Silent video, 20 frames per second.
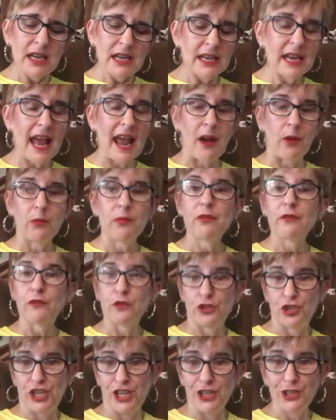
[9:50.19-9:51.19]
Now,
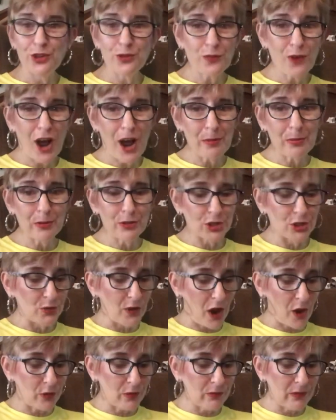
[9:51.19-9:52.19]
Virginia Roberts, you
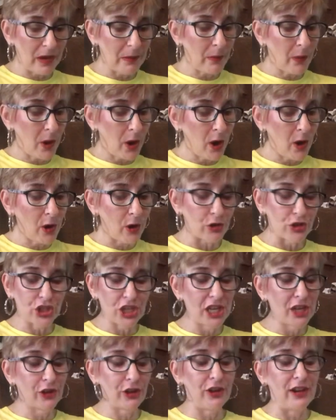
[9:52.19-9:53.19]
all remember her.
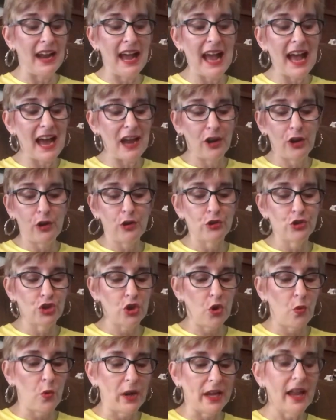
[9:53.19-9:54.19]
She couldn't hide her
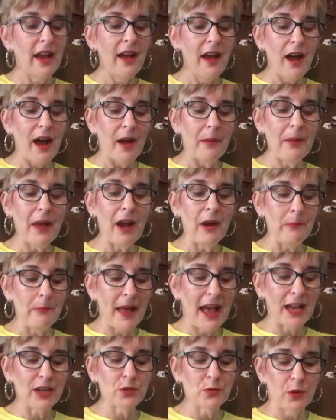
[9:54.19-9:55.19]
joy about
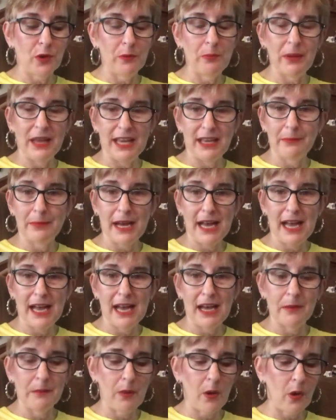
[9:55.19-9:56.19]
Maxwell being
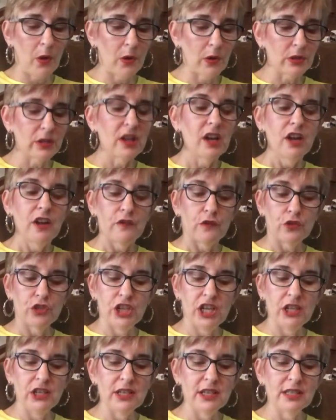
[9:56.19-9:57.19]
behind bars.
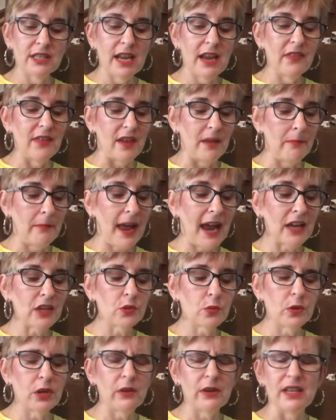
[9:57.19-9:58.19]
Virginia said that
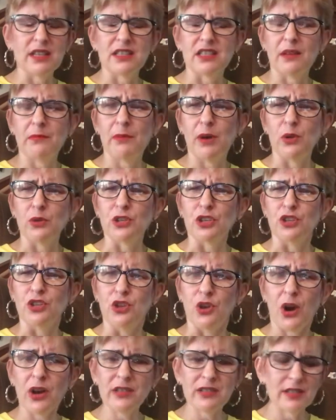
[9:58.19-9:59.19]
Maxwell is the most
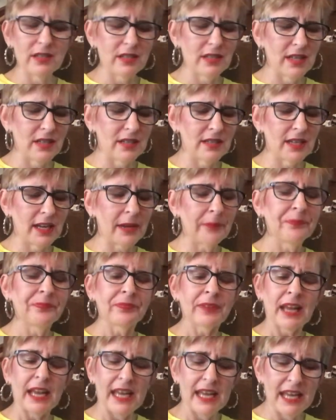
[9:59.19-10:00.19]
narcissistic,
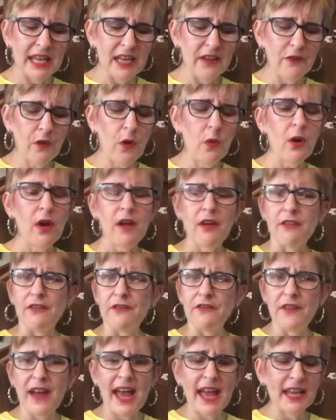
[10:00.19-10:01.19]
evil,
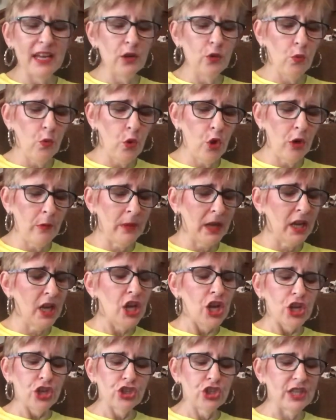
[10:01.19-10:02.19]
vain woman
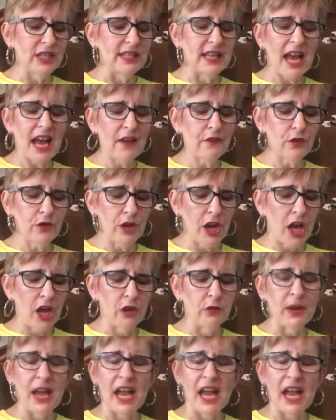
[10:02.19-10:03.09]
she's ever known,